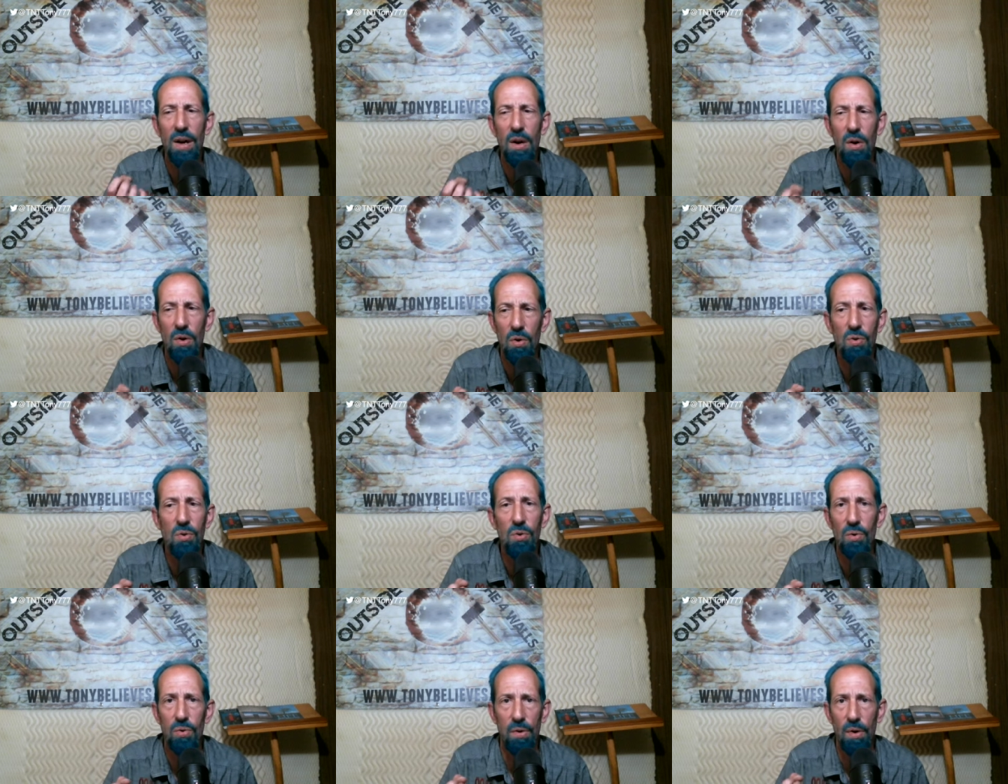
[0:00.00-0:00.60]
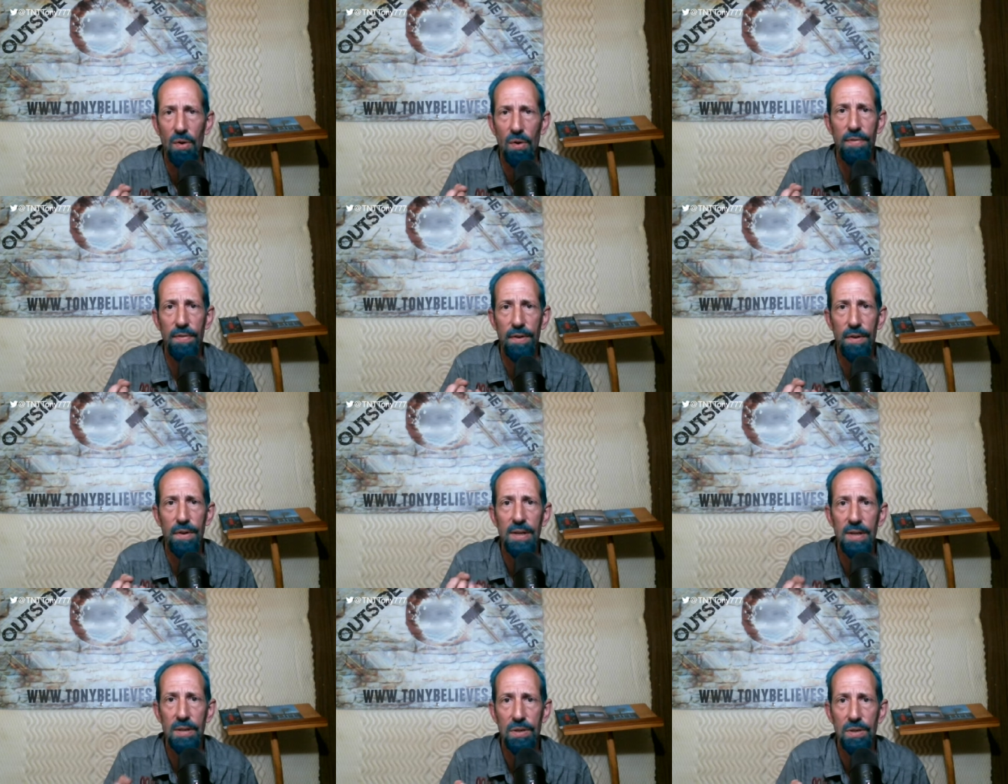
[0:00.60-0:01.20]
hold over
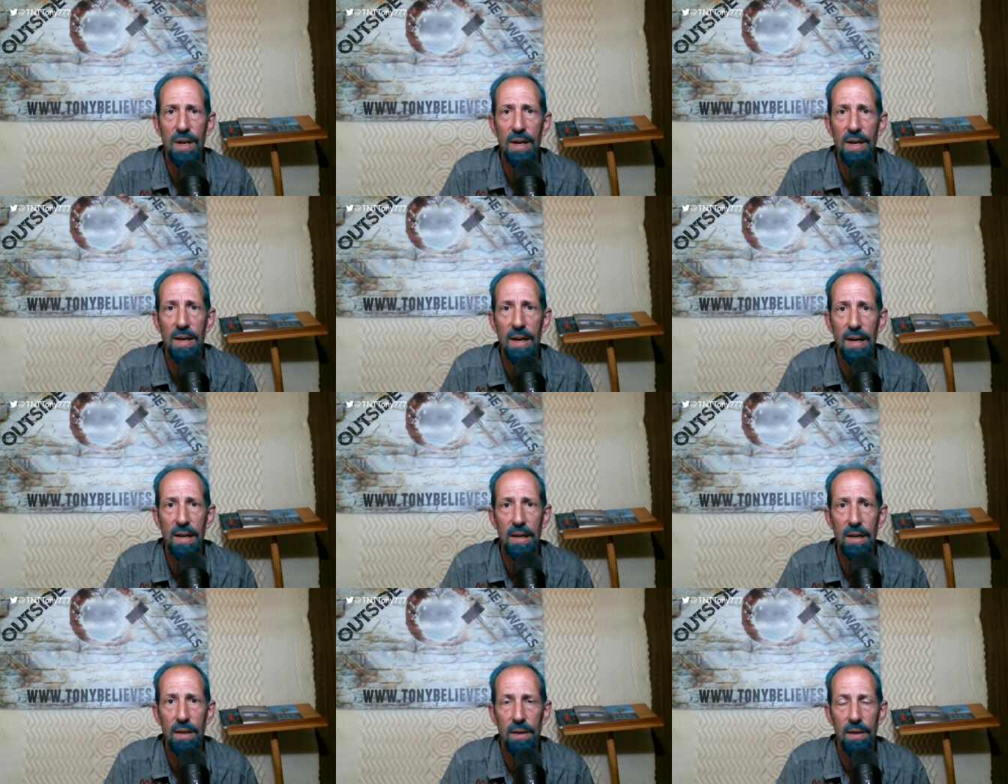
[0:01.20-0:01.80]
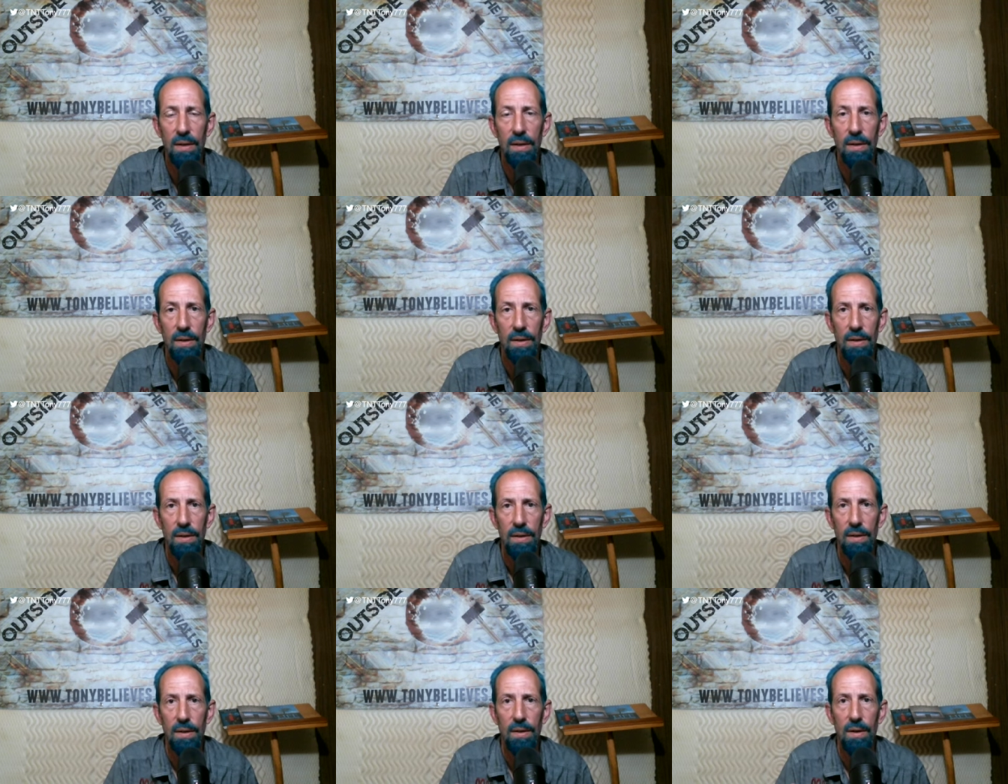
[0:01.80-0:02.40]
this city.
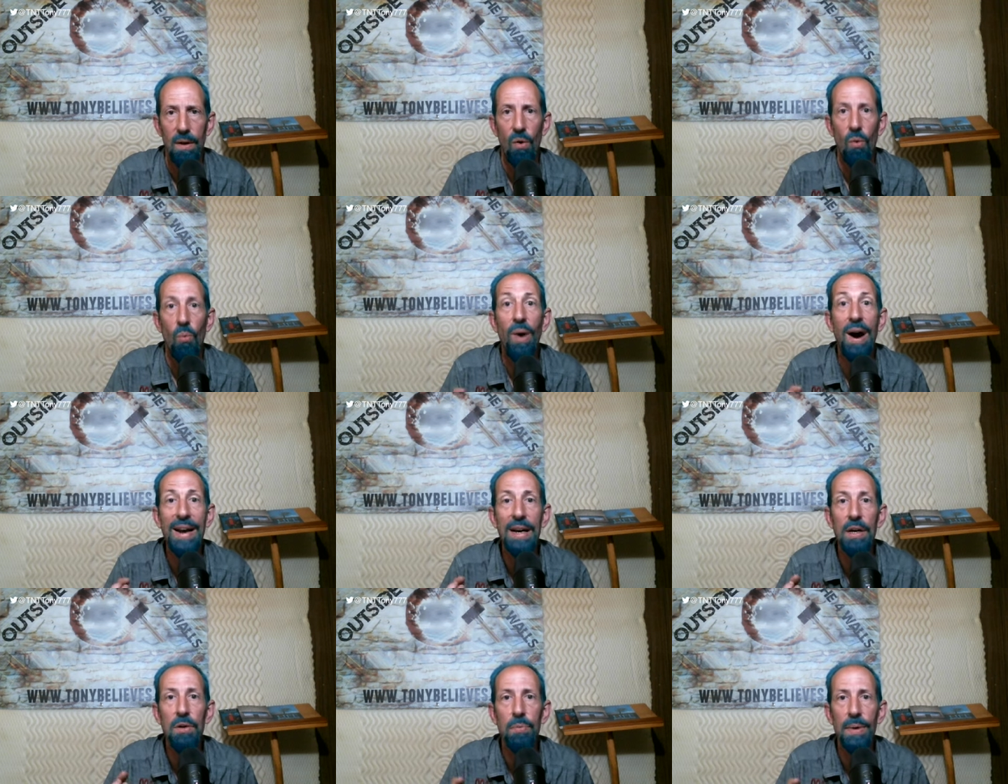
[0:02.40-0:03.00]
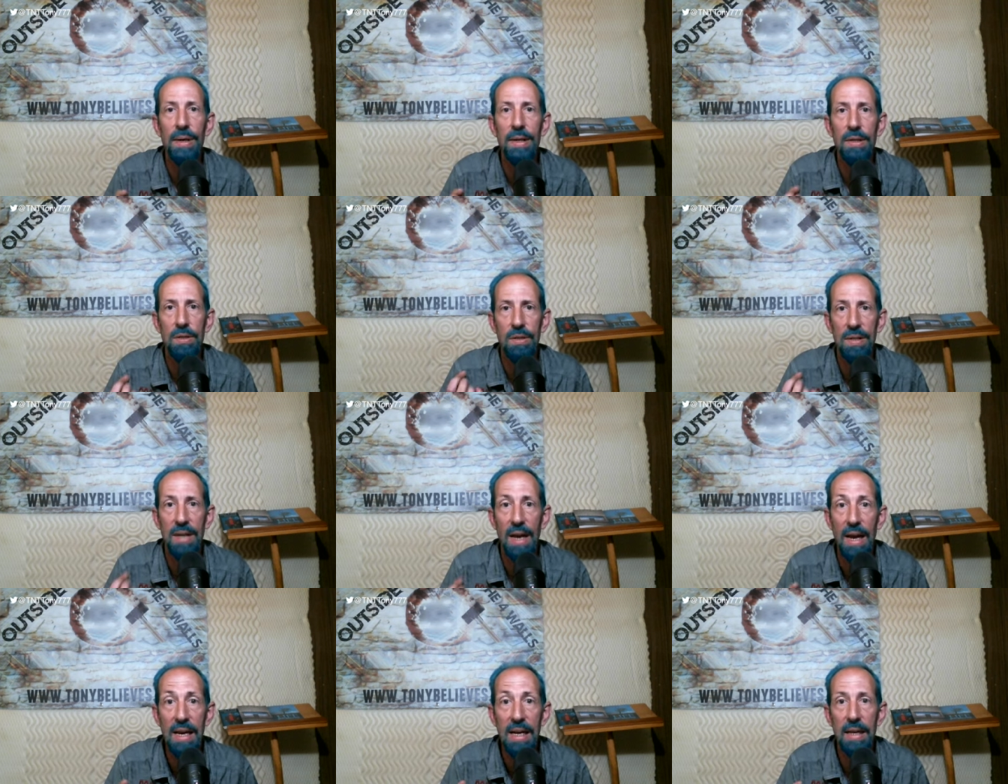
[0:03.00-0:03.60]
Why are we
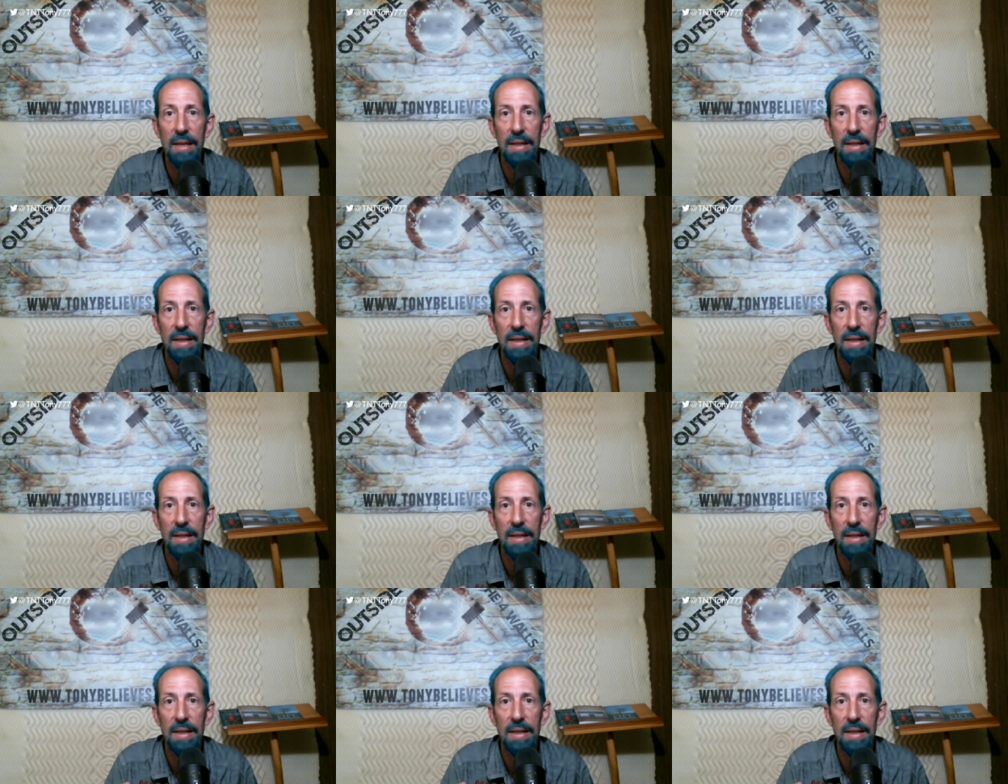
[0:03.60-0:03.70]
saying